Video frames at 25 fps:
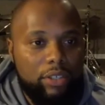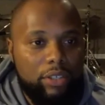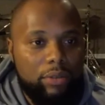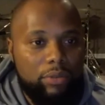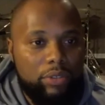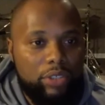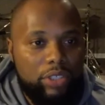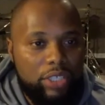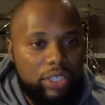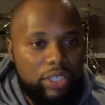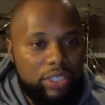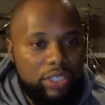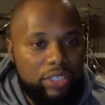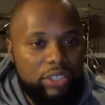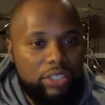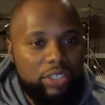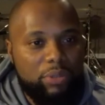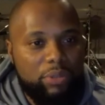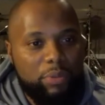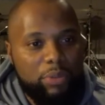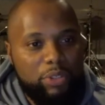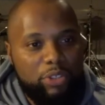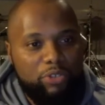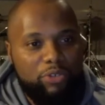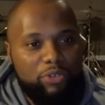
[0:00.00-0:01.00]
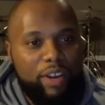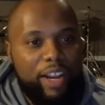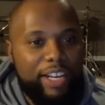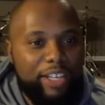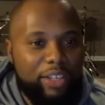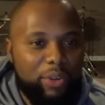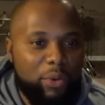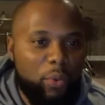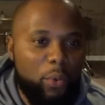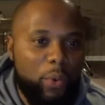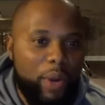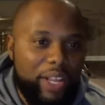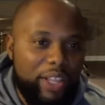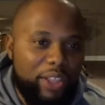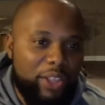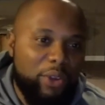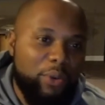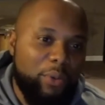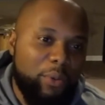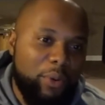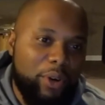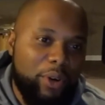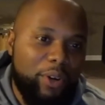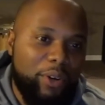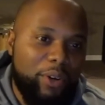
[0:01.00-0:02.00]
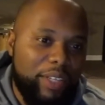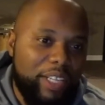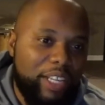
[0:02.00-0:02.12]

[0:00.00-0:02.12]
Jesus was trying to win the world.